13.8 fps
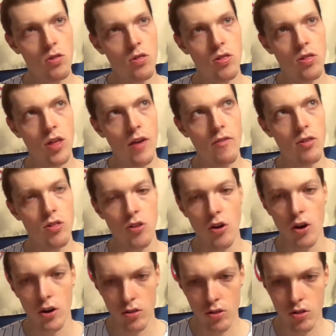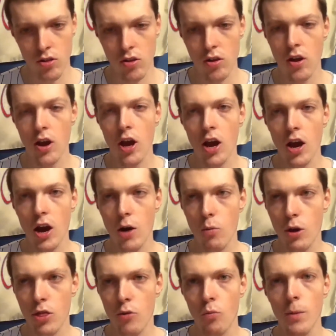7 starts,
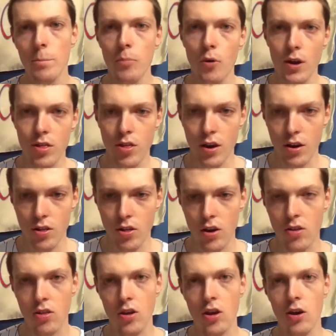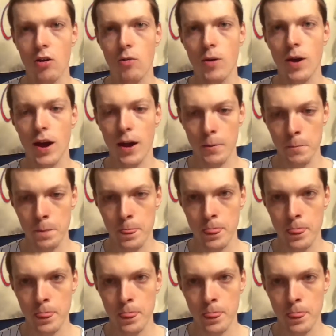with a 1.66 ERA,